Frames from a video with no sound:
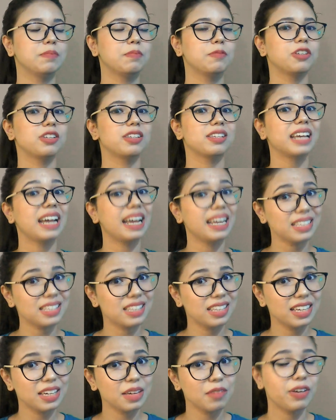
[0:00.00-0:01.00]

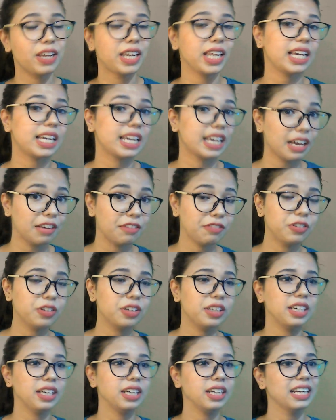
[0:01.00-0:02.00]
precisely, very
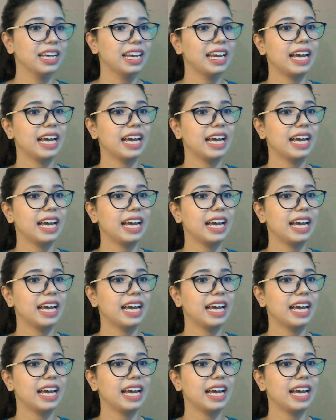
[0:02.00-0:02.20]
carefully.